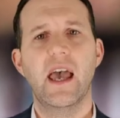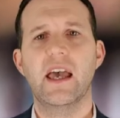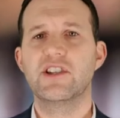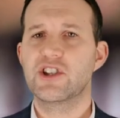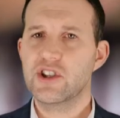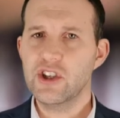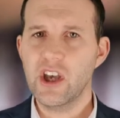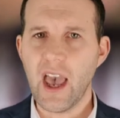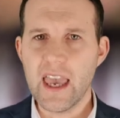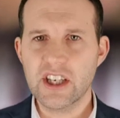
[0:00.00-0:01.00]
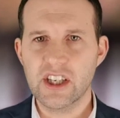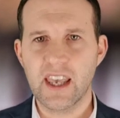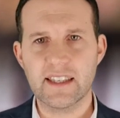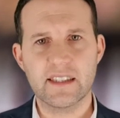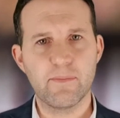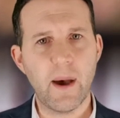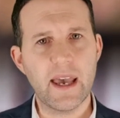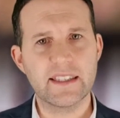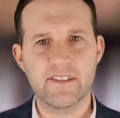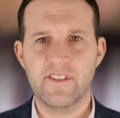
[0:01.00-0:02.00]
Ensure your agent gets the
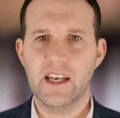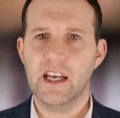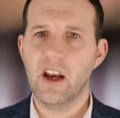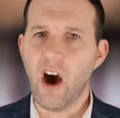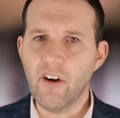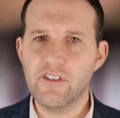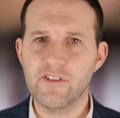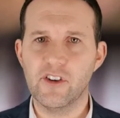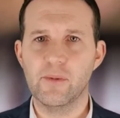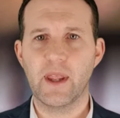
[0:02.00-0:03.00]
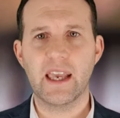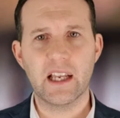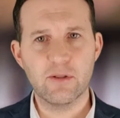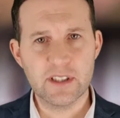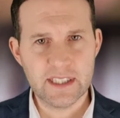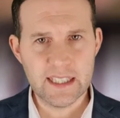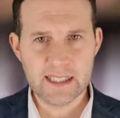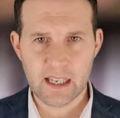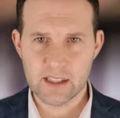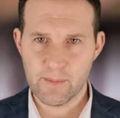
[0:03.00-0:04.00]
buyer to fill in an offer form that includes
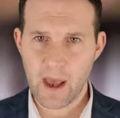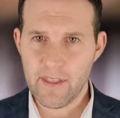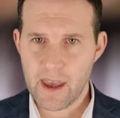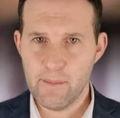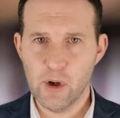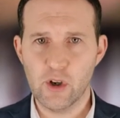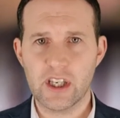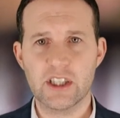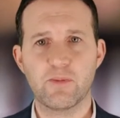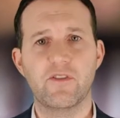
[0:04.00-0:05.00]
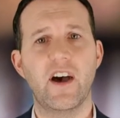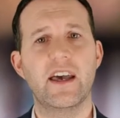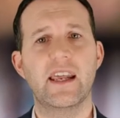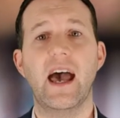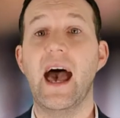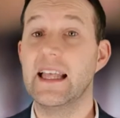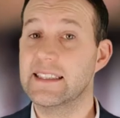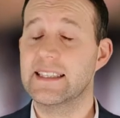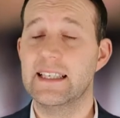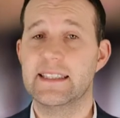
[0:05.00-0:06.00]
details about their mortgage provider and
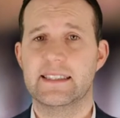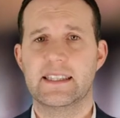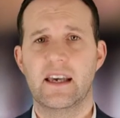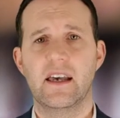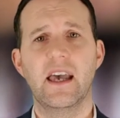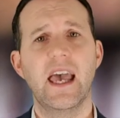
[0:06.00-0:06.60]
solicitor.